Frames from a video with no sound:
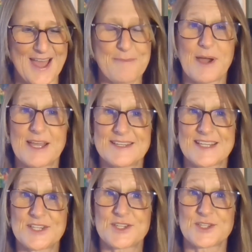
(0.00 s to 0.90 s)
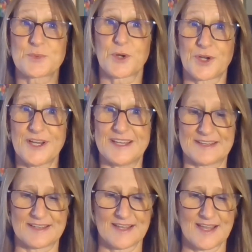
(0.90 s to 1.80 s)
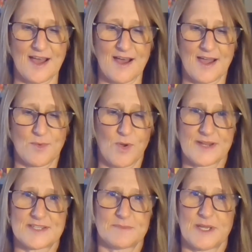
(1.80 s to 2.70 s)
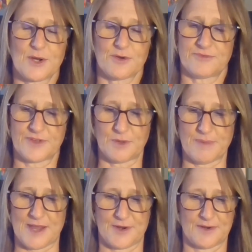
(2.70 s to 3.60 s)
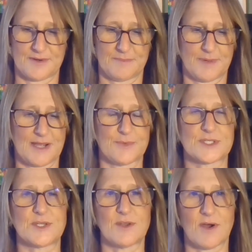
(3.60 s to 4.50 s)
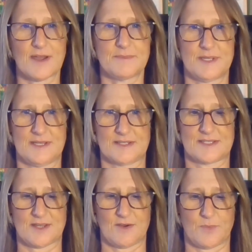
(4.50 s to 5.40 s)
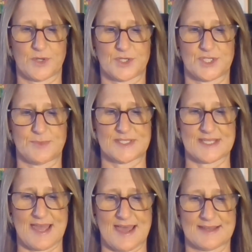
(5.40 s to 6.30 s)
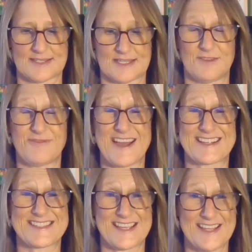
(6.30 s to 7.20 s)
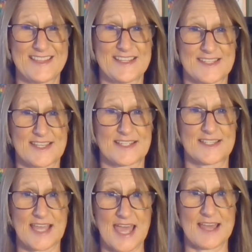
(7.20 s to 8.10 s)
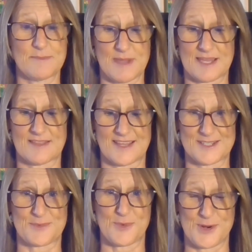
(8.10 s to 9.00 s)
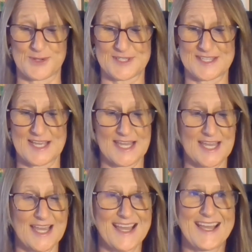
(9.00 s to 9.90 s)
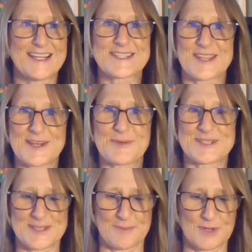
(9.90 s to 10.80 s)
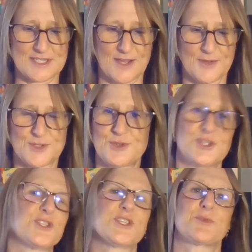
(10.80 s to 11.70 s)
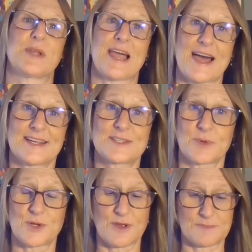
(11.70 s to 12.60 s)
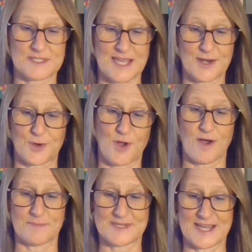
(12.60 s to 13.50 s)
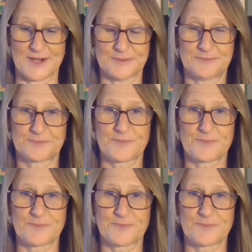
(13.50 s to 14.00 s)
My intentions were good. I wanted to make her feel better, but I was not meeting Sarah where she was at. In fact, saying these things can make things worse. It's like when someone tells you to just relax when you're upset or calm down.